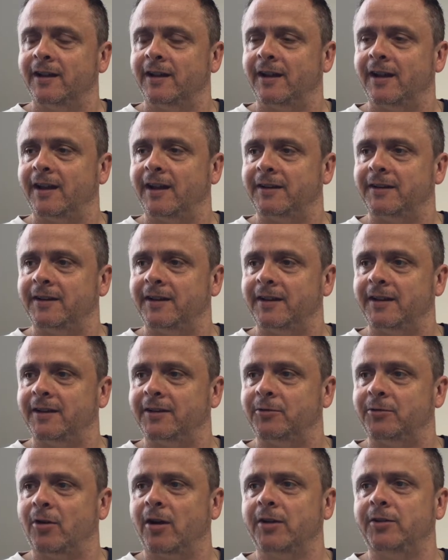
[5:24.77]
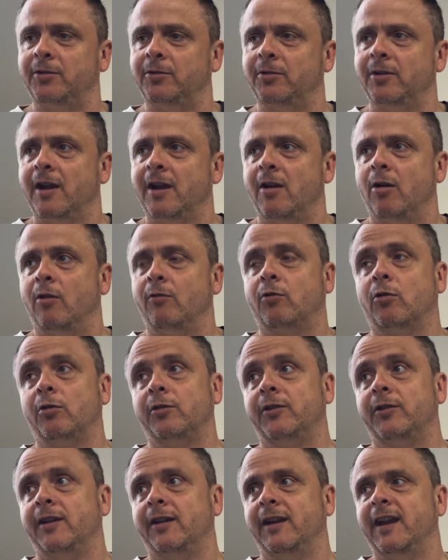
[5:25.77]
And try to, of course,